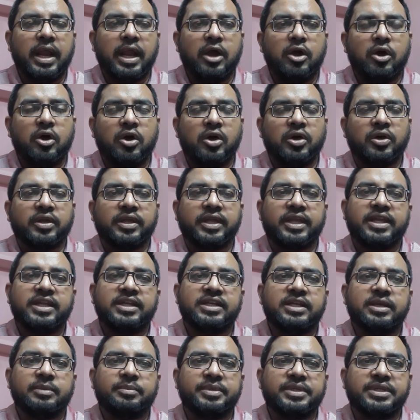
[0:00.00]
or
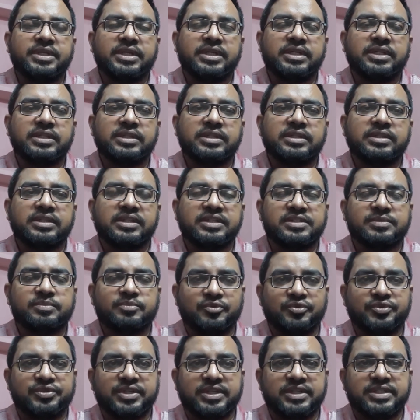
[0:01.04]
inhibiting this
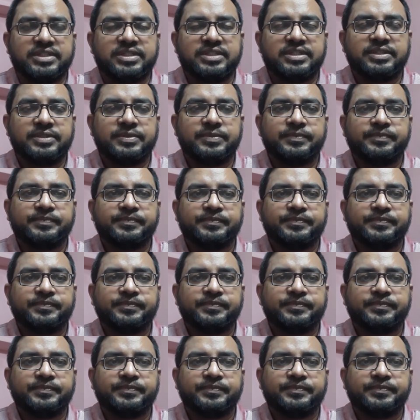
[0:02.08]
process.